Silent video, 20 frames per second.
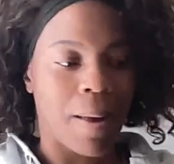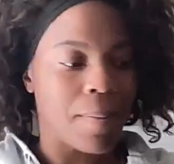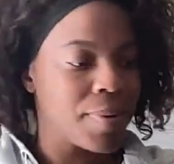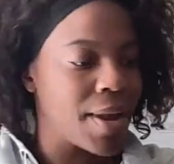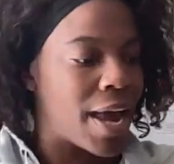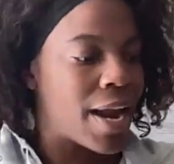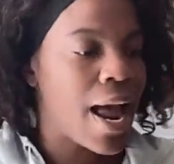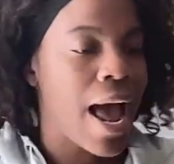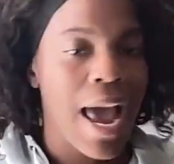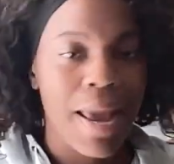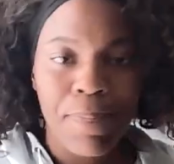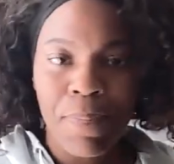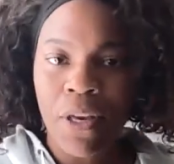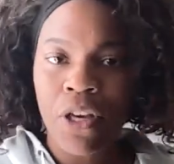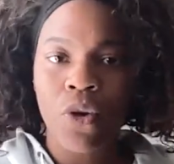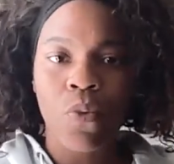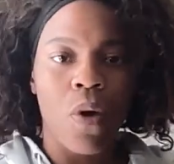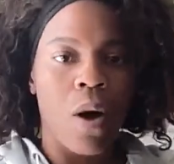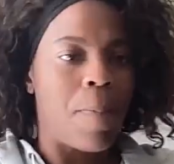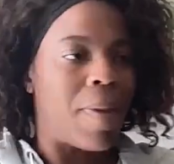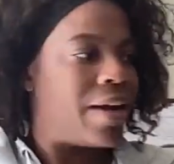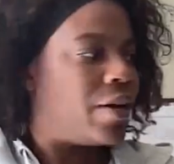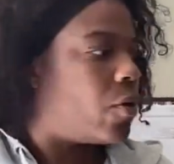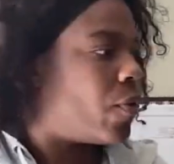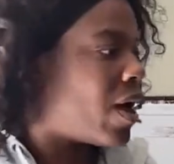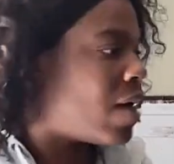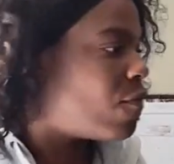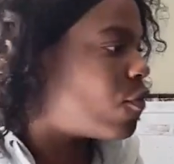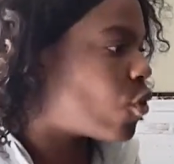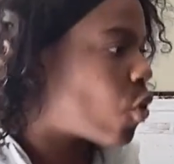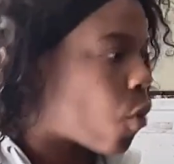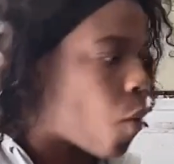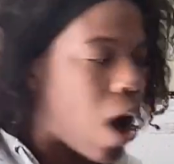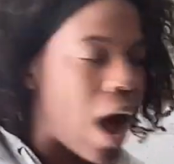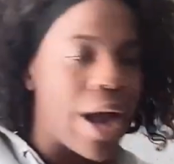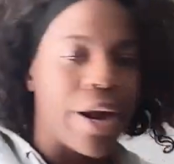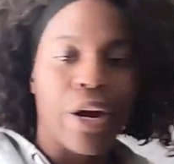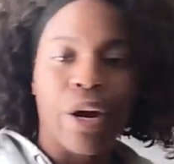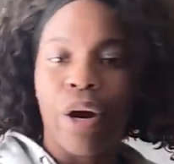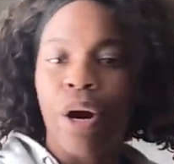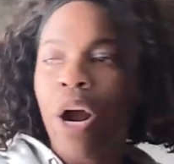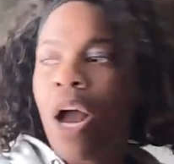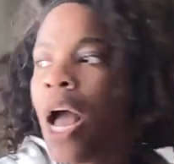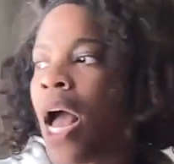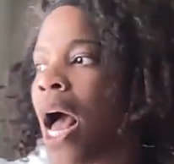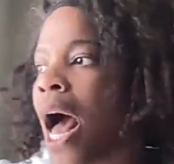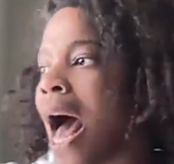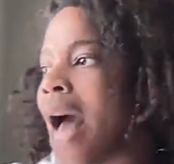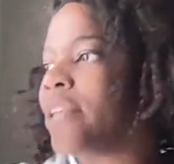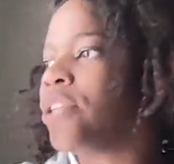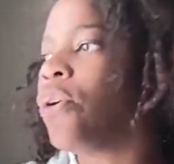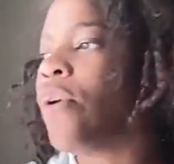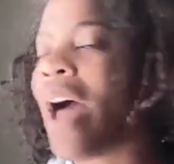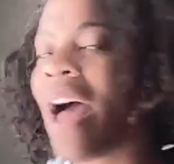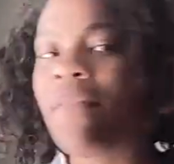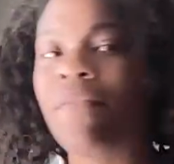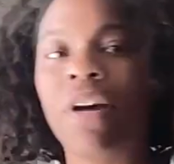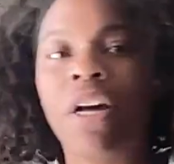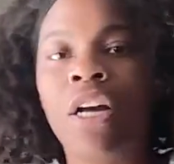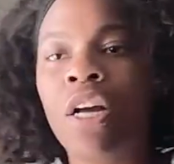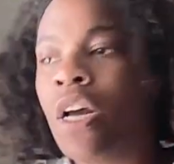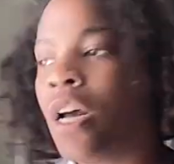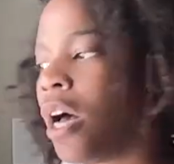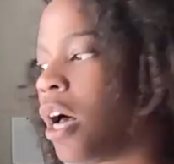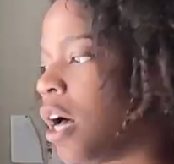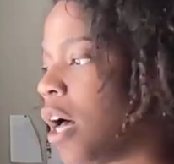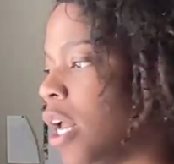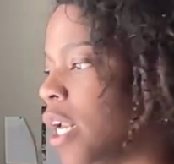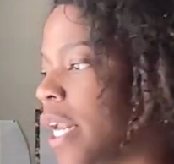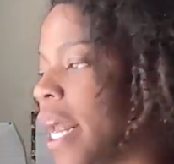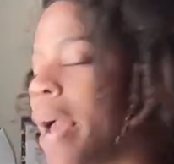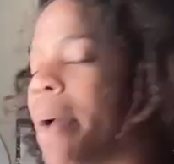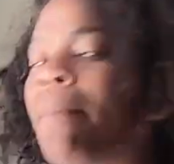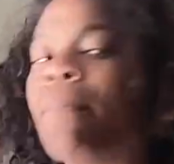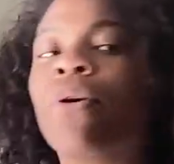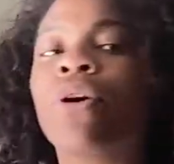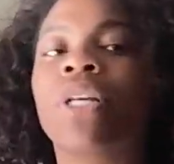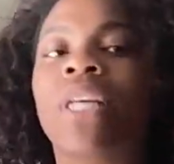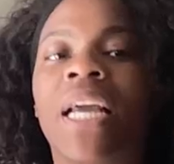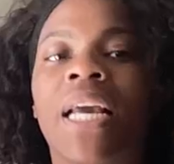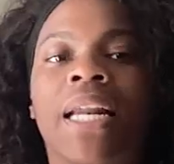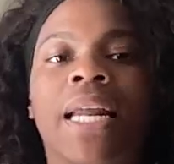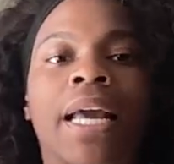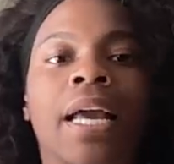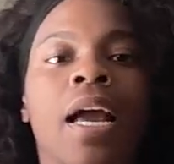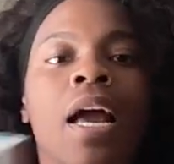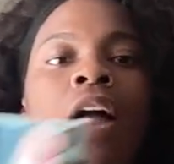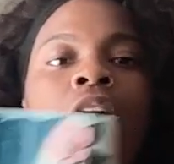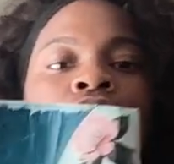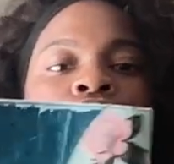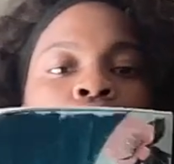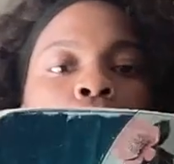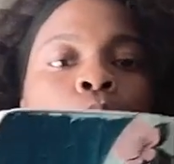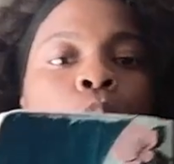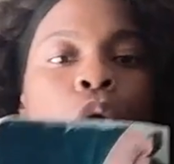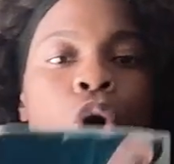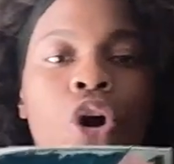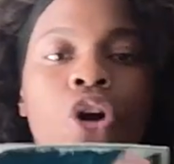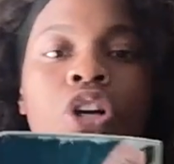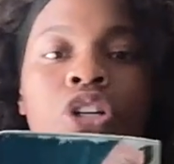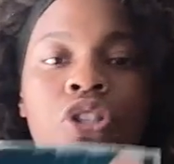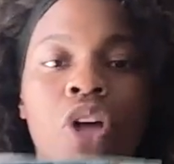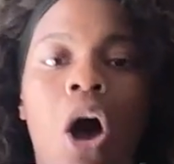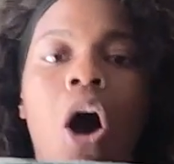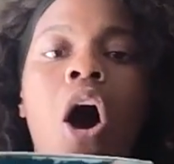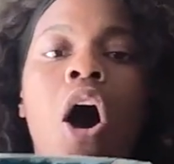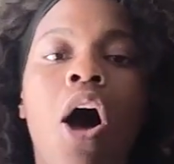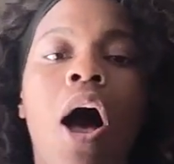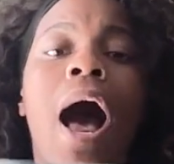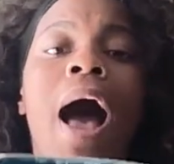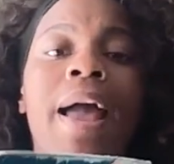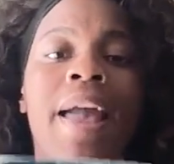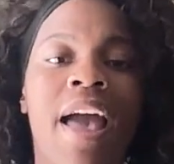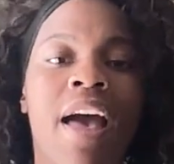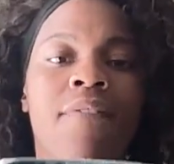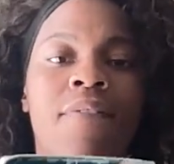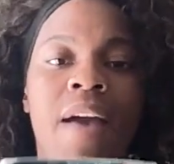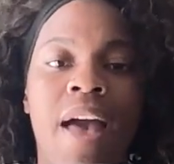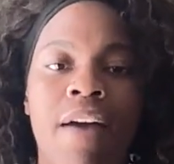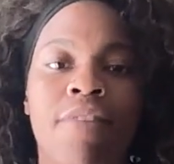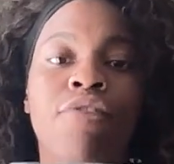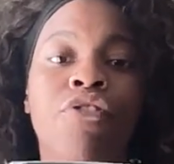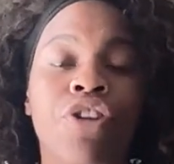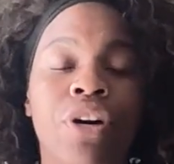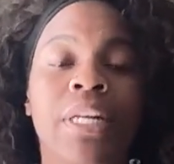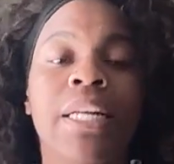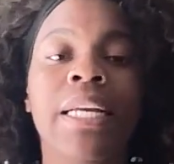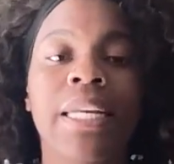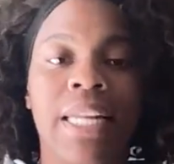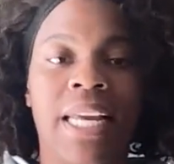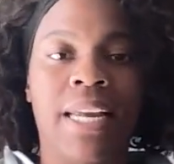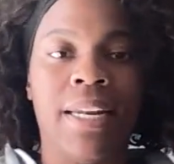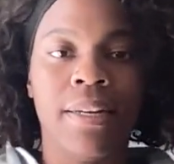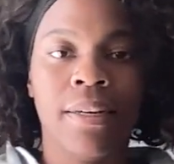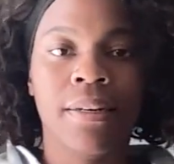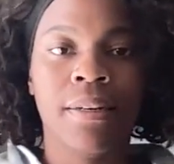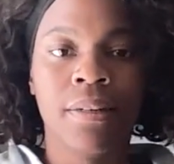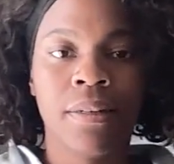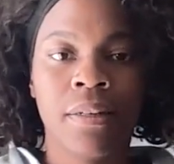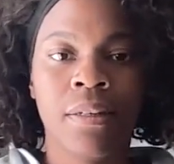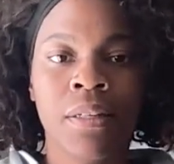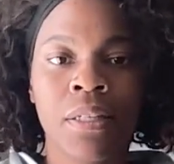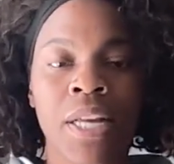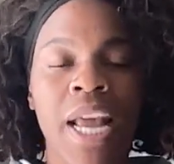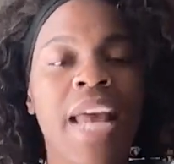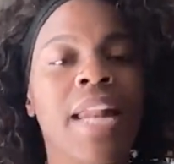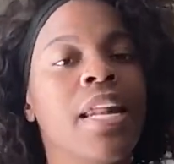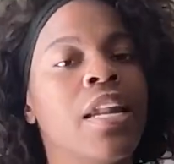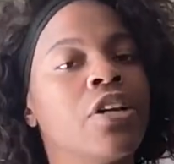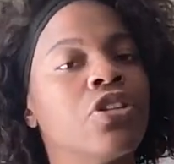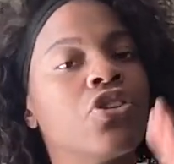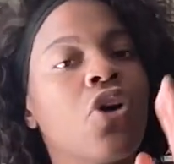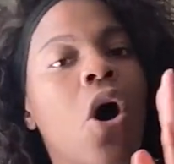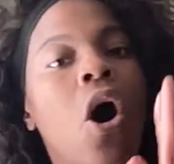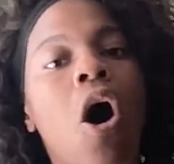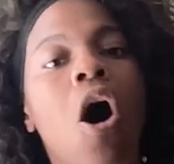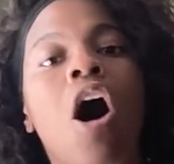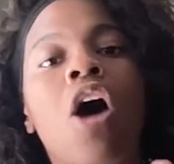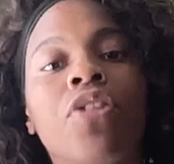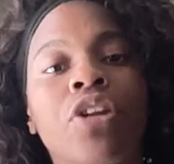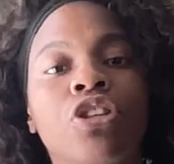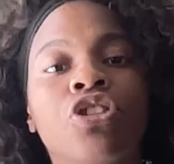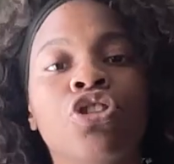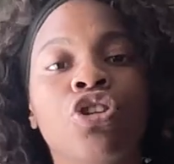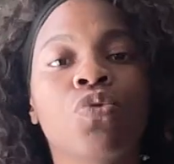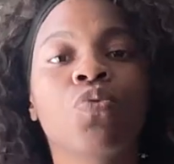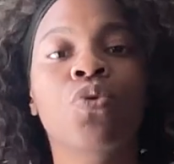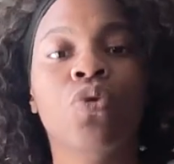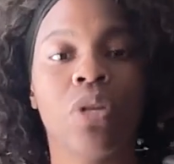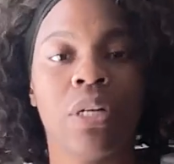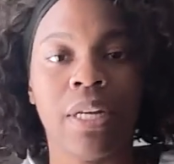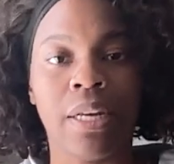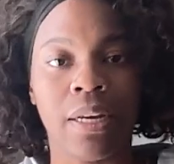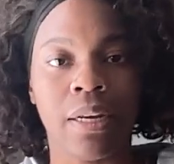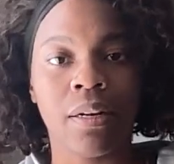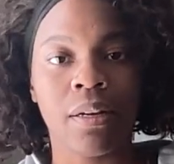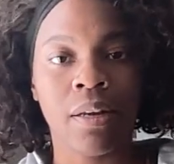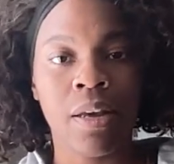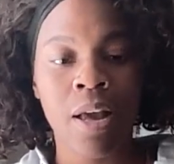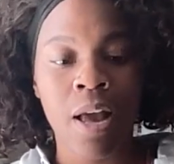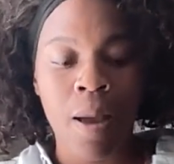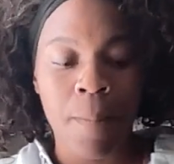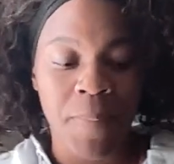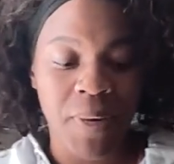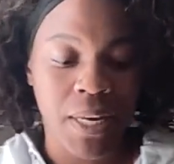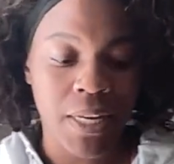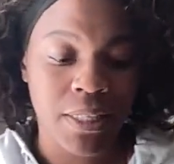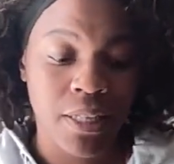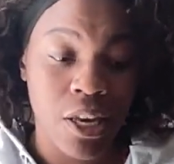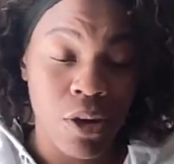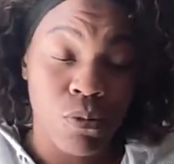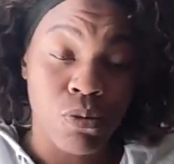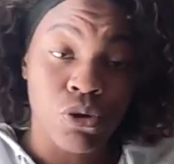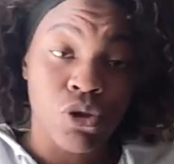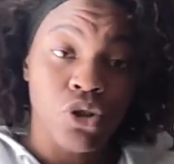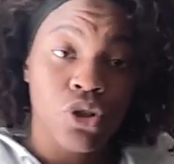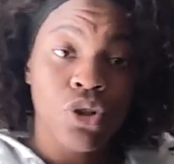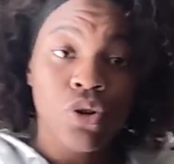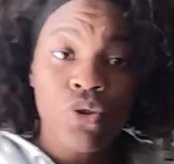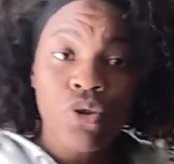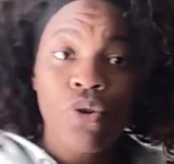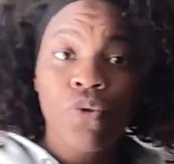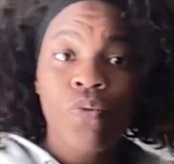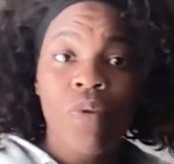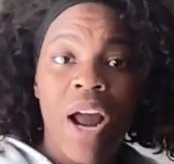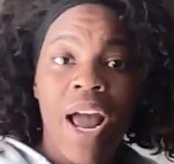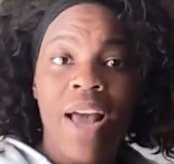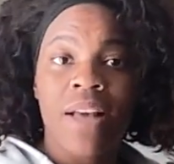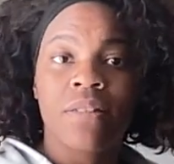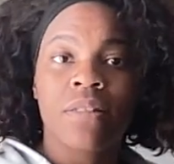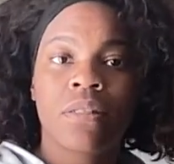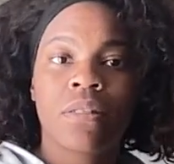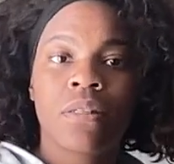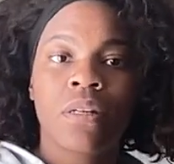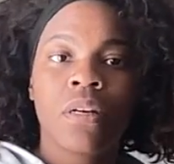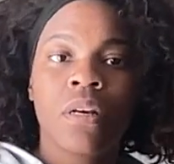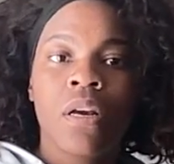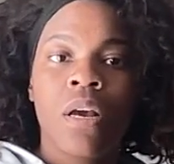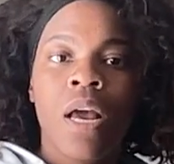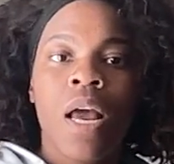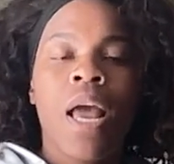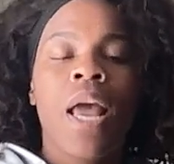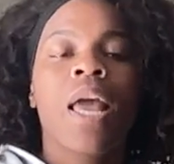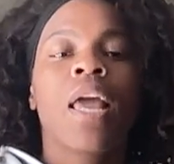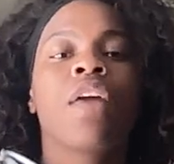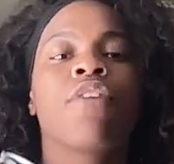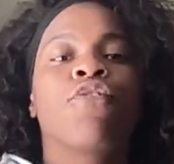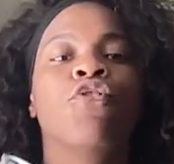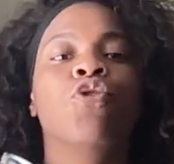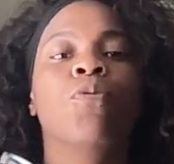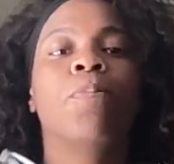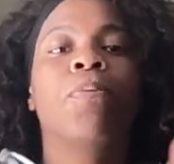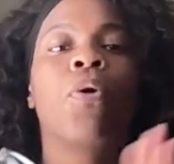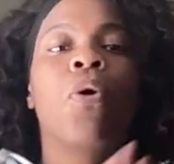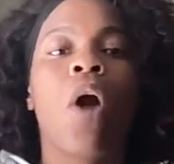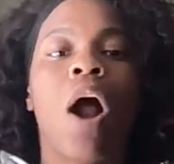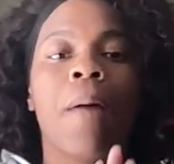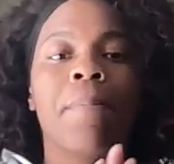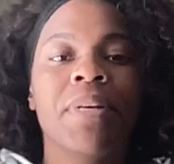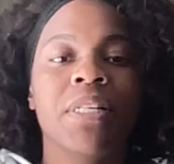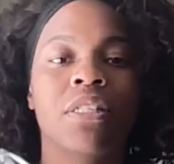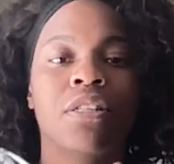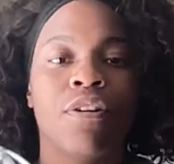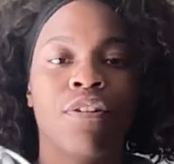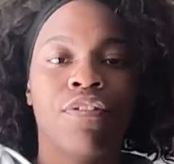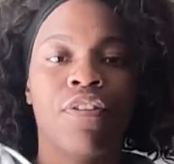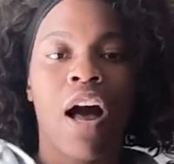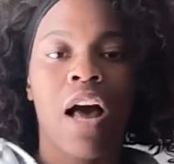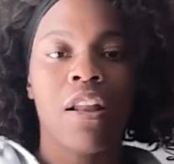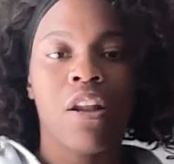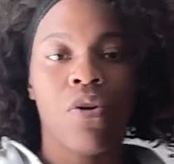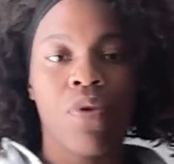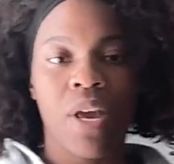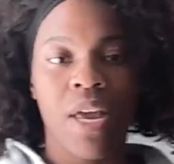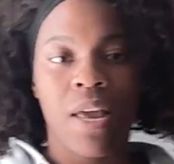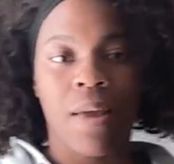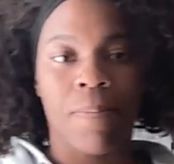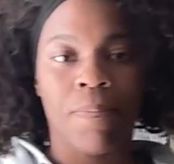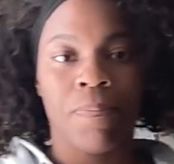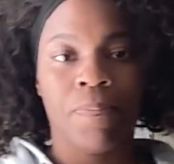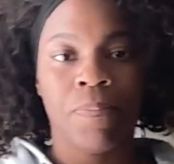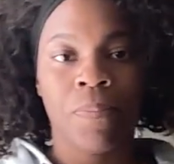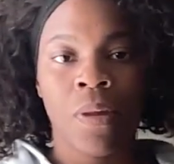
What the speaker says: I'm not hyping you up. I don't have a choir. I don't have a Lamborghini. The word is all I have ever needed. And it is all that you will need, because he will do the rest if you promise to follow him.